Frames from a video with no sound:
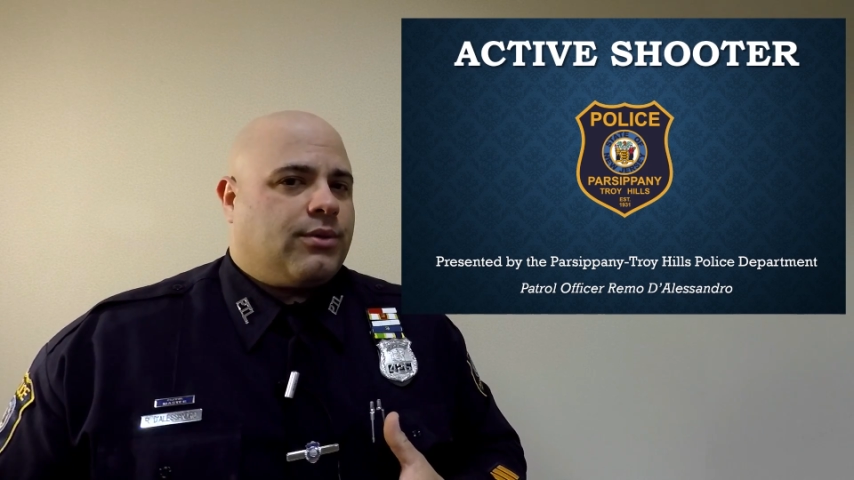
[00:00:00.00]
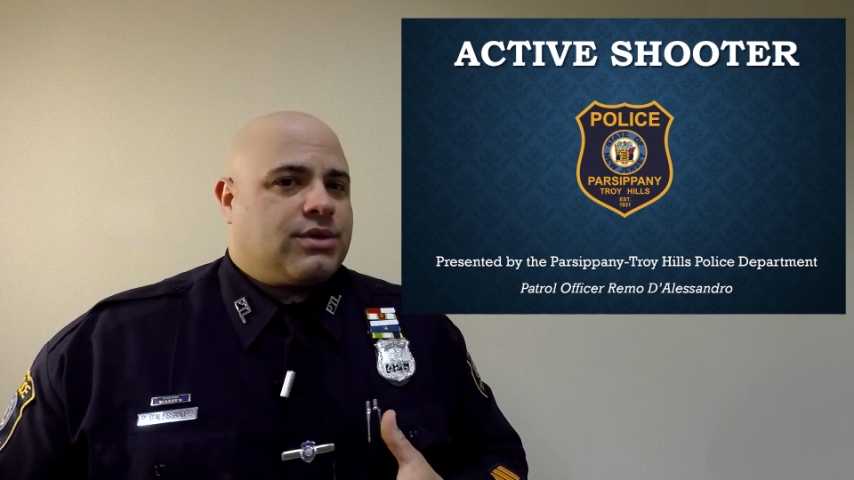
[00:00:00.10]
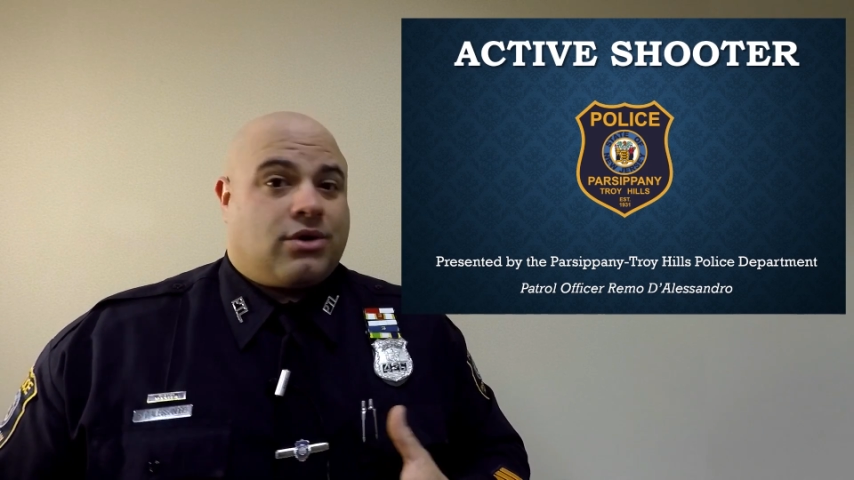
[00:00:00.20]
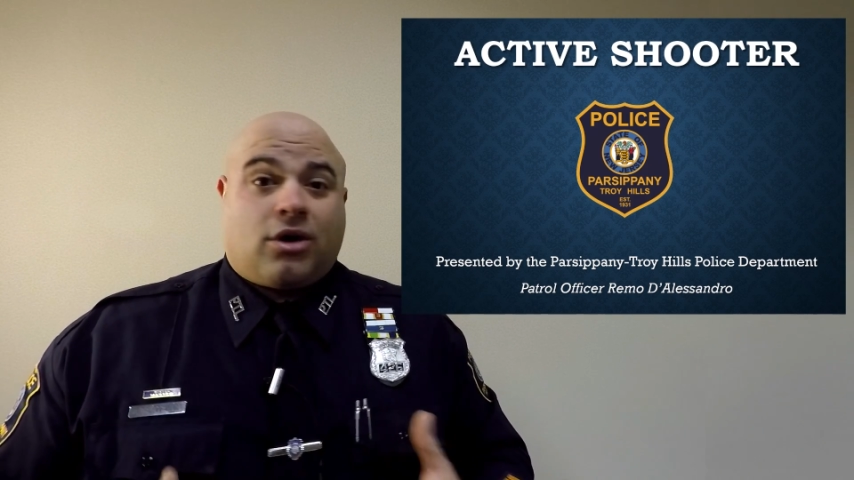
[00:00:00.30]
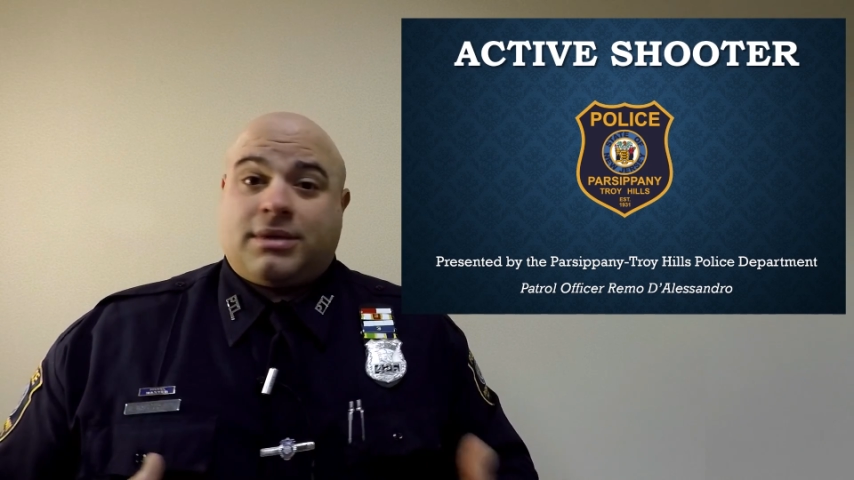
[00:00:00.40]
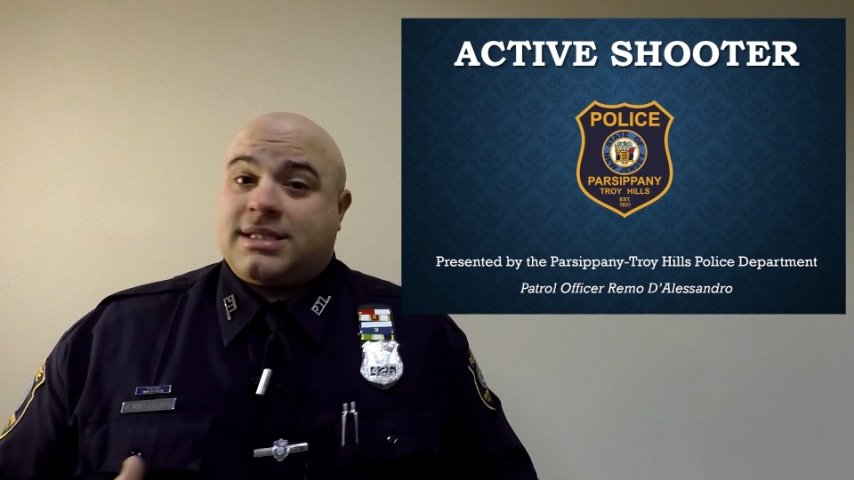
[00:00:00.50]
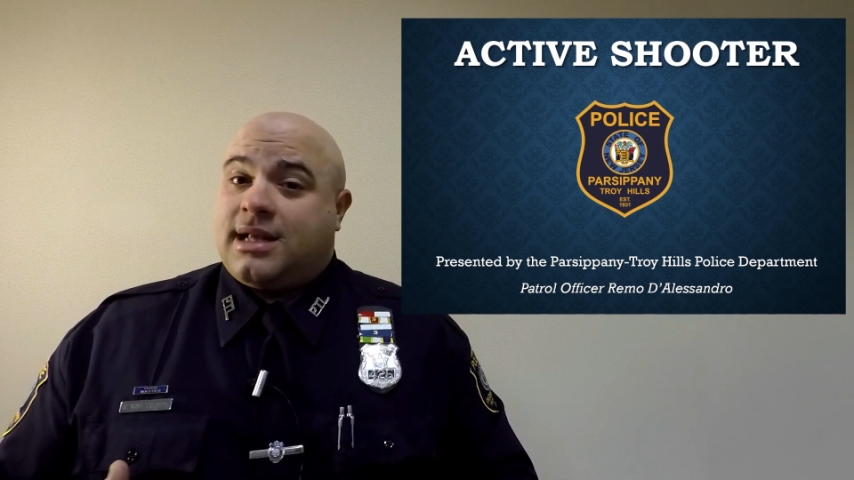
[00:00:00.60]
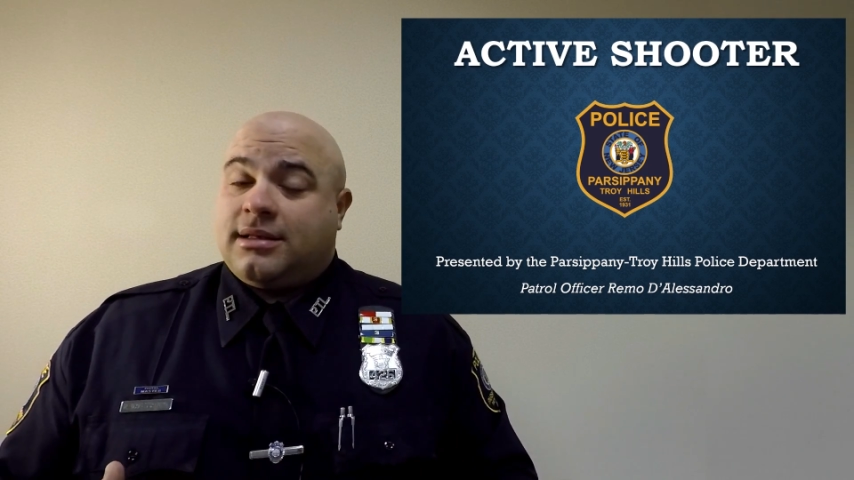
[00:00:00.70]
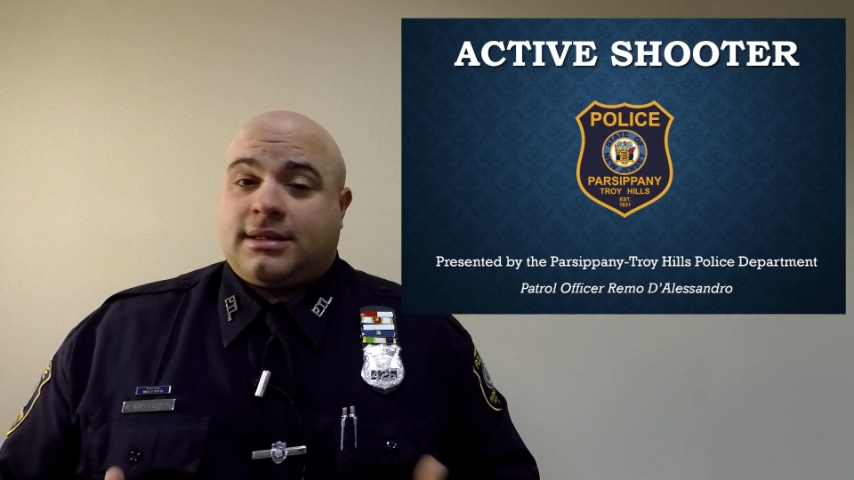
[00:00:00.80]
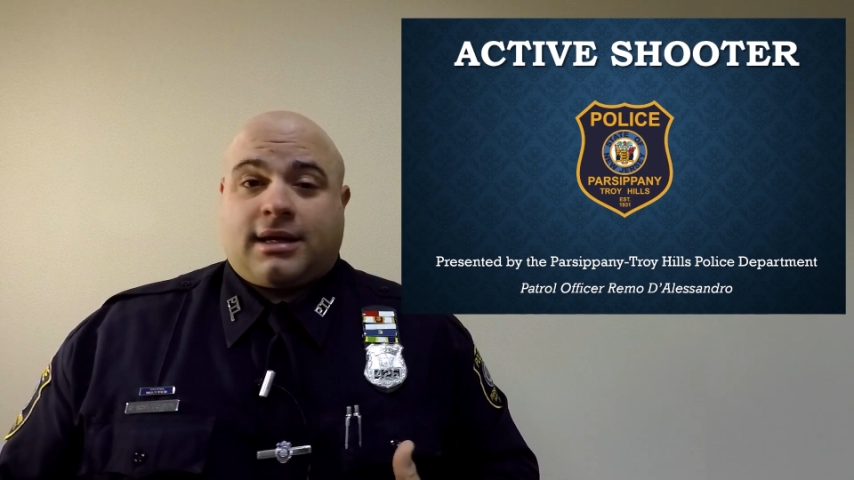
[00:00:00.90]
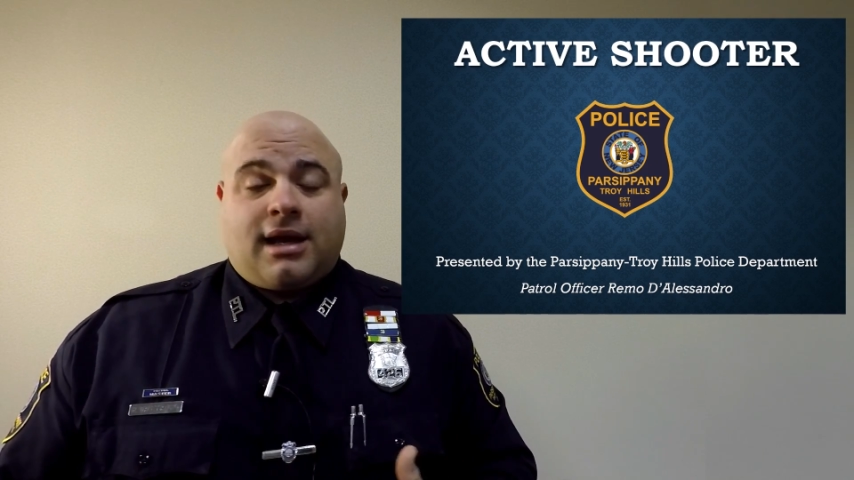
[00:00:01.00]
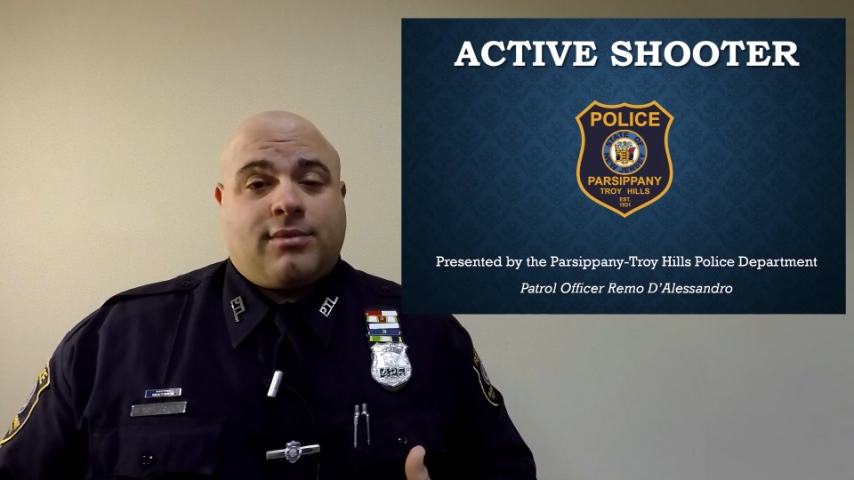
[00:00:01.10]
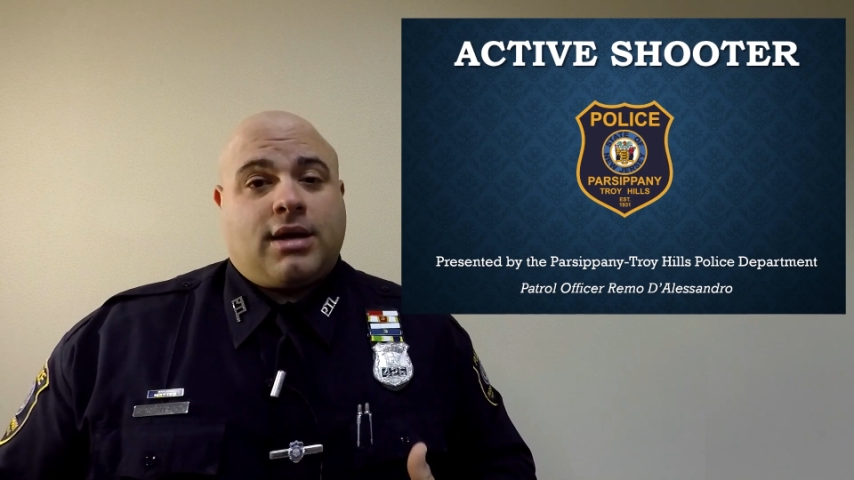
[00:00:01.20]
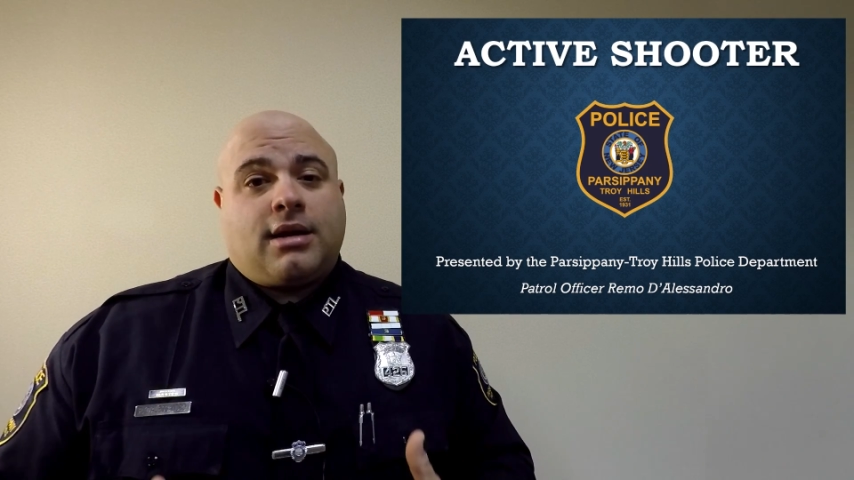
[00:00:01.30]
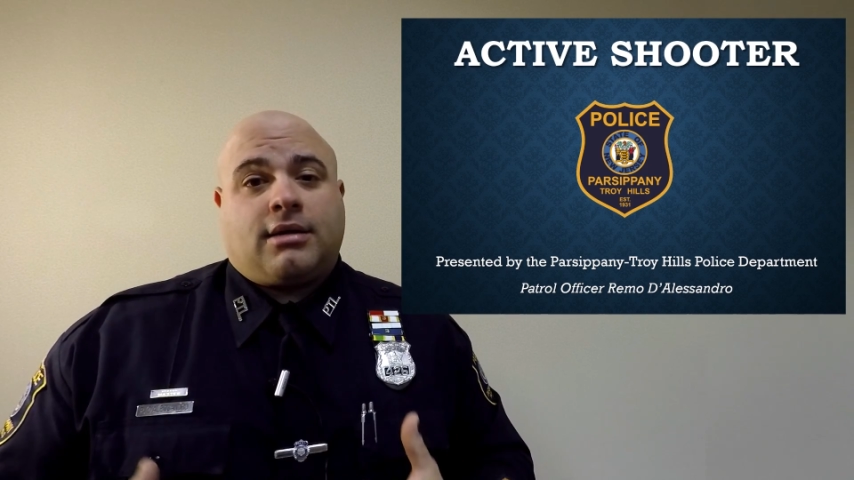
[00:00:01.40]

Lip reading: was an armed assailant that came in.